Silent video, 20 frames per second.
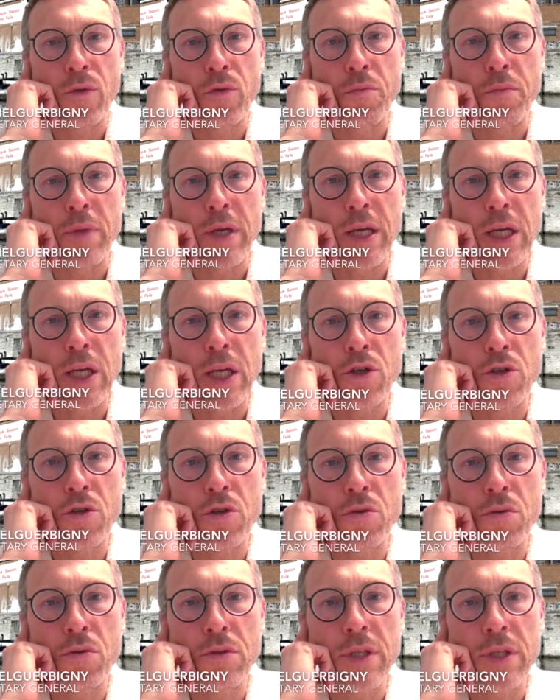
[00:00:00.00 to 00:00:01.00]
making
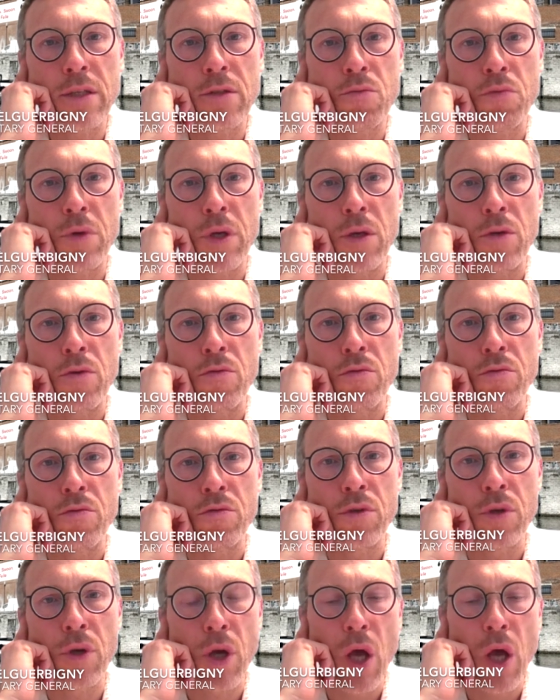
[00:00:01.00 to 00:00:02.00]
sure that we
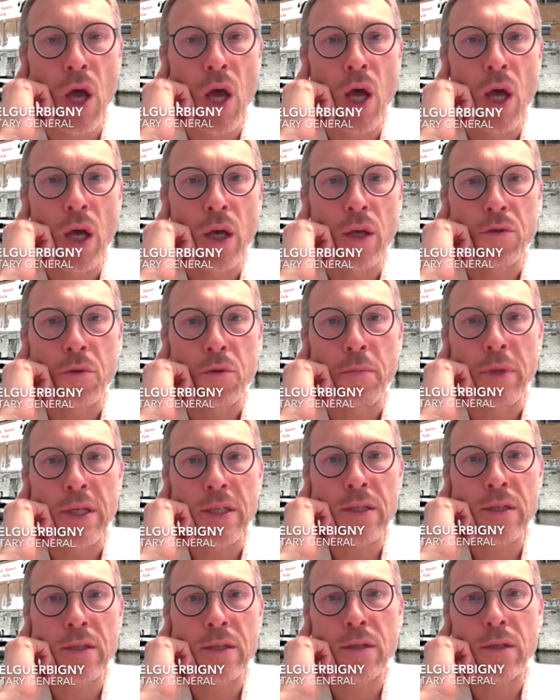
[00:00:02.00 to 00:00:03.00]
use the
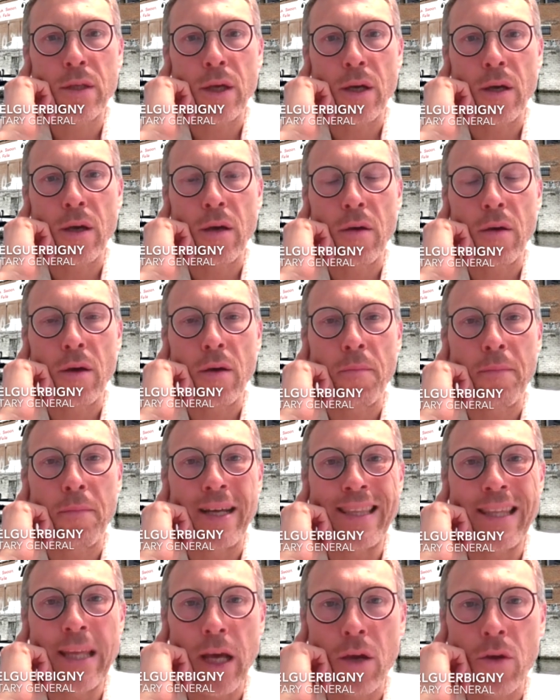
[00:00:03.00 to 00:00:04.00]
best
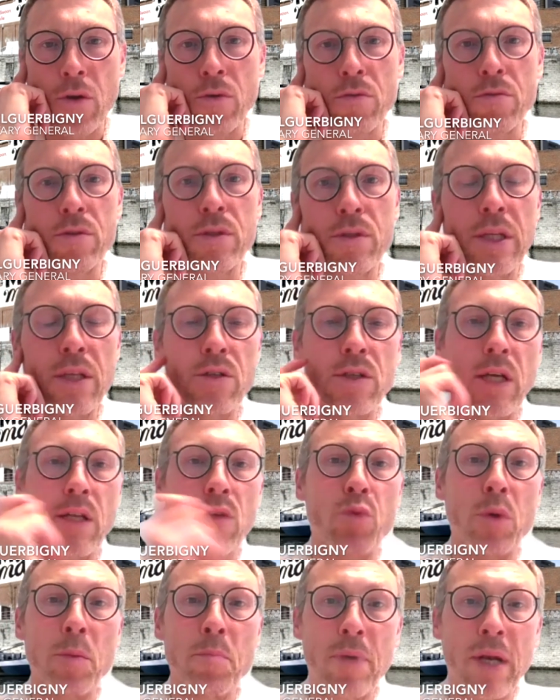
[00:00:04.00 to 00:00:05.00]
materials and that
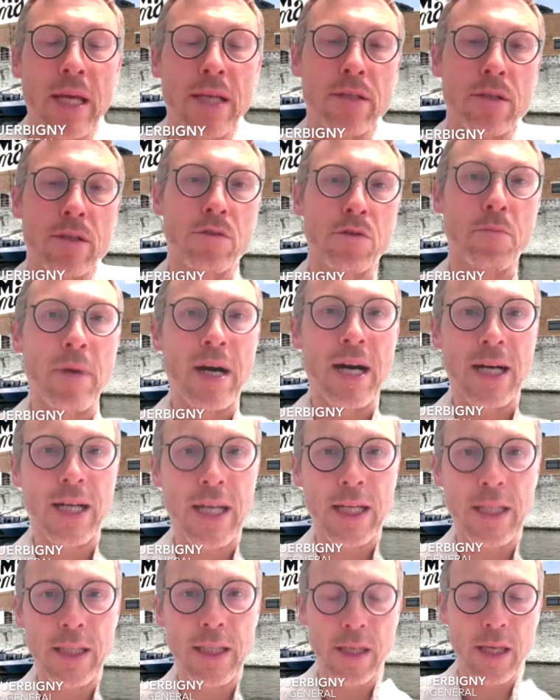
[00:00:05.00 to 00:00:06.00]
we place on the
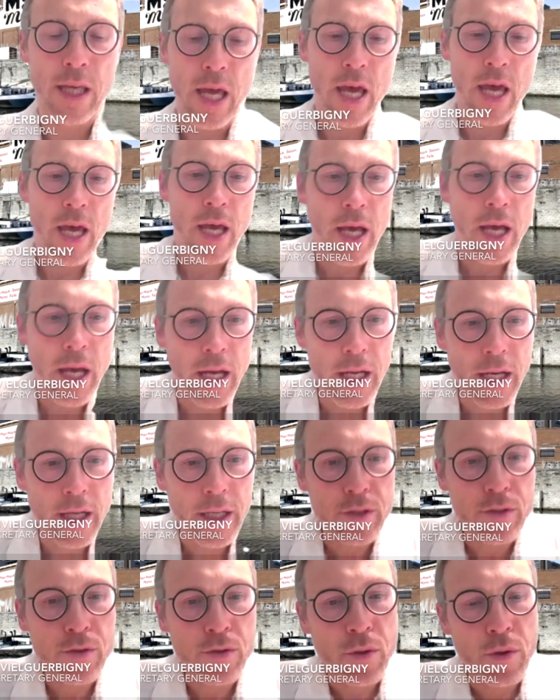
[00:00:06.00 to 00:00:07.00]
market
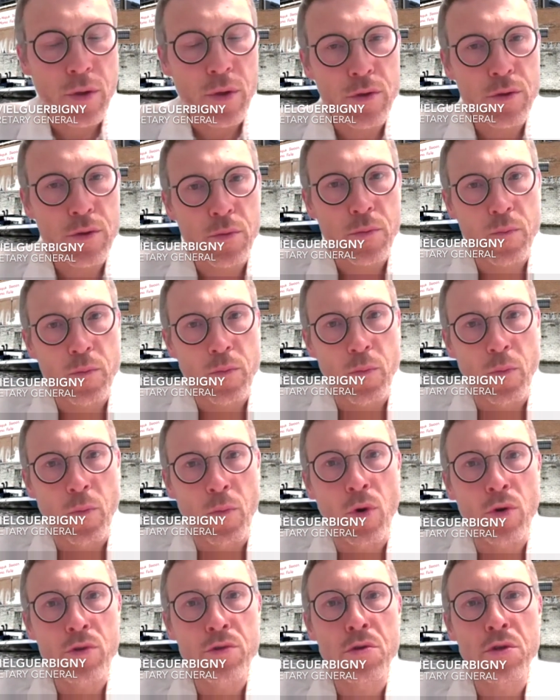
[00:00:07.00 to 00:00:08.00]
the
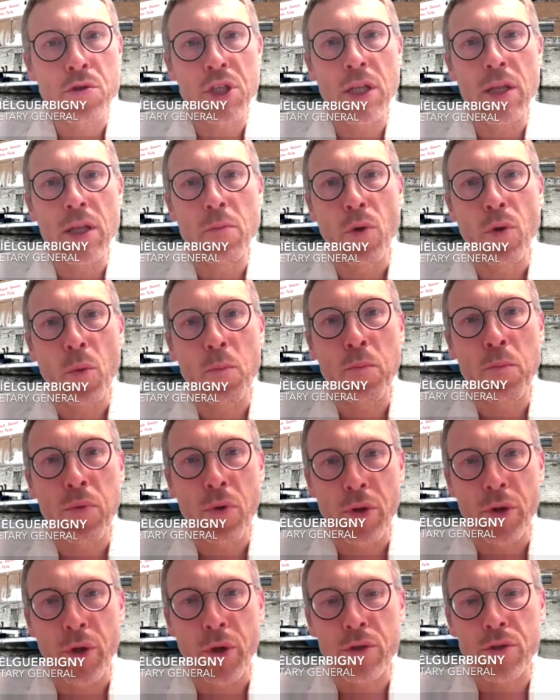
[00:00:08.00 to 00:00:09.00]
more sustainable
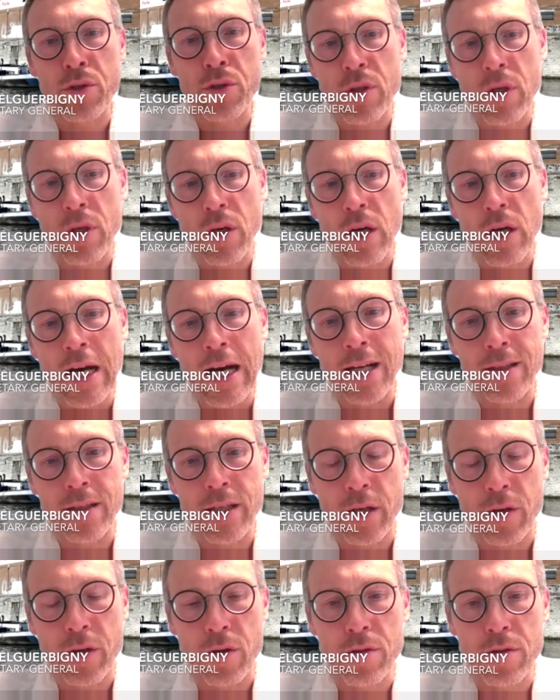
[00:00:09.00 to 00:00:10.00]
products,
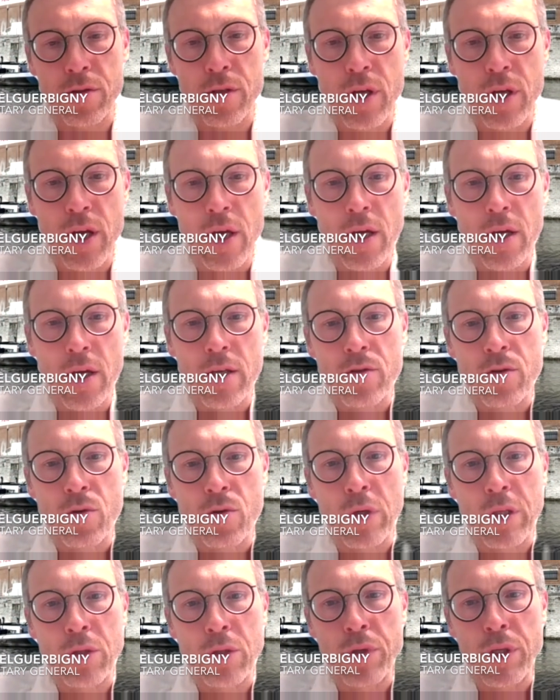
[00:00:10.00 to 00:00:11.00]
articles. So
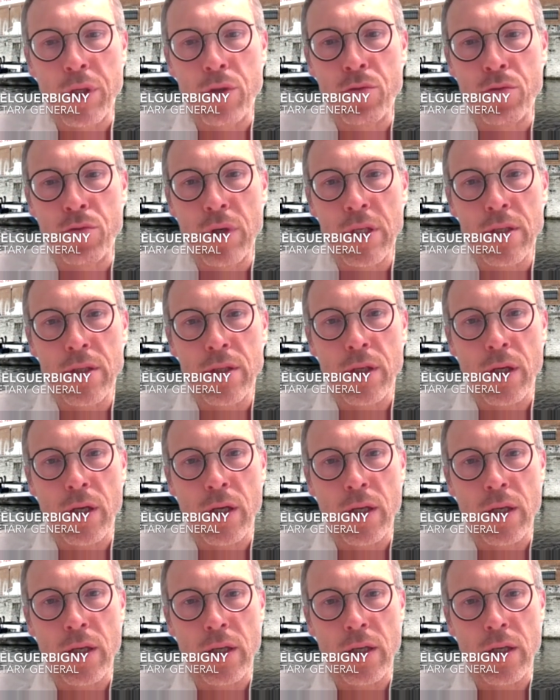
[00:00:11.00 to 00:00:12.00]
what we do is,
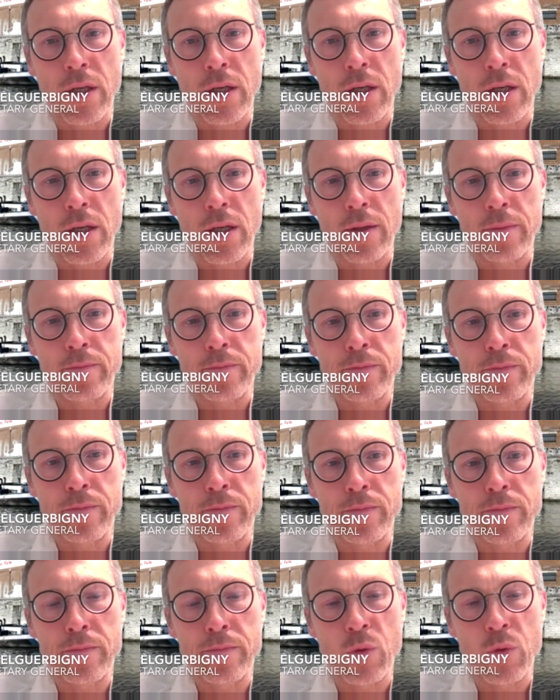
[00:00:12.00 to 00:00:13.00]

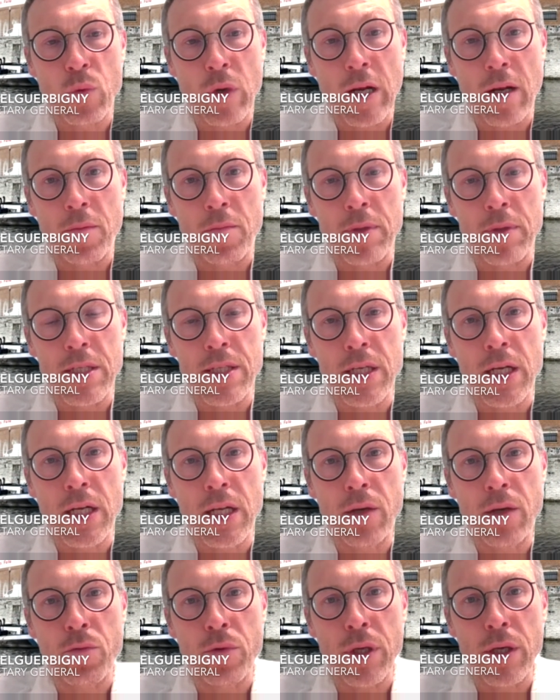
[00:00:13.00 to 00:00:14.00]
well,
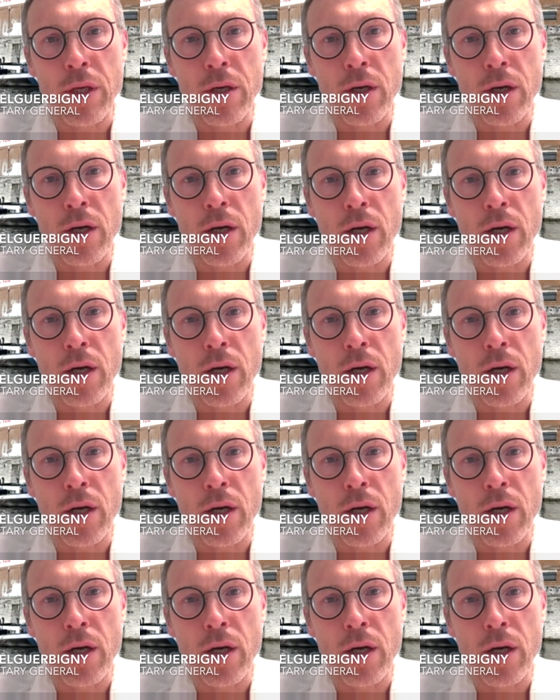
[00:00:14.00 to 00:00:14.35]
basically we